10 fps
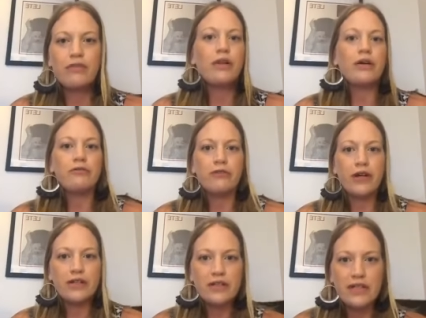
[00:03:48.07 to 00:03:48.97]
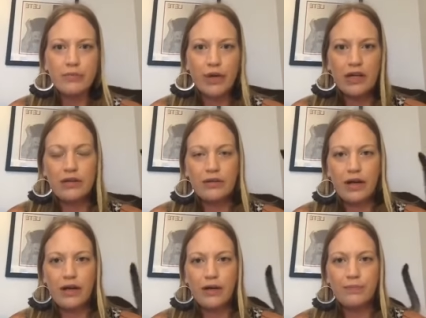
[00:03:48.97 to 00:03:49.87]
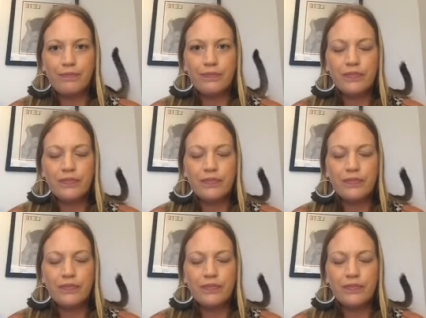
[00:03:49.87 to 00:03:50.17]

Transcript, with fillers: lot of friends, but um,